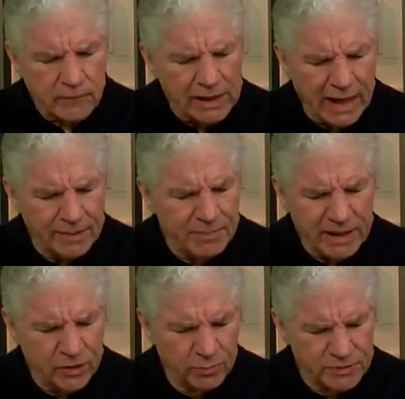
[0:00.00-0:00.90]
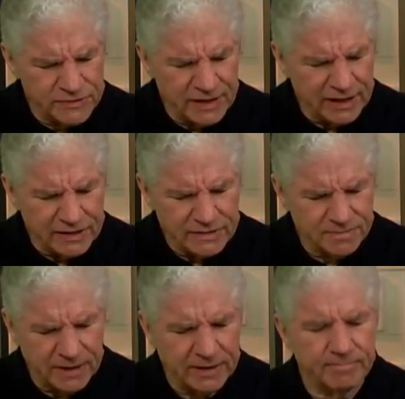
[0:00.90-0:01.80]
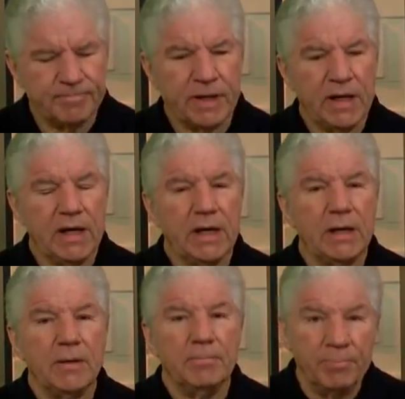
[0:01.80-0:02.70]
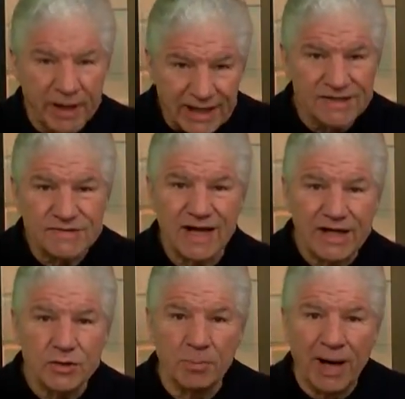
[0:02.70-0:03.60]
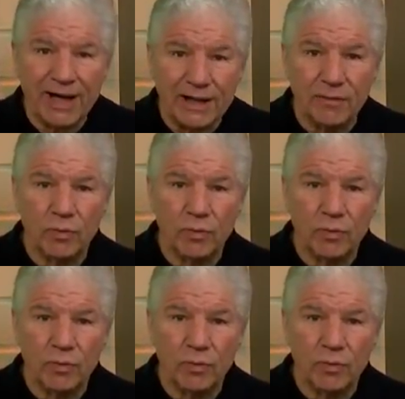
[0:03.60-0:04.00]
God made no mistakes, man. But inside your body,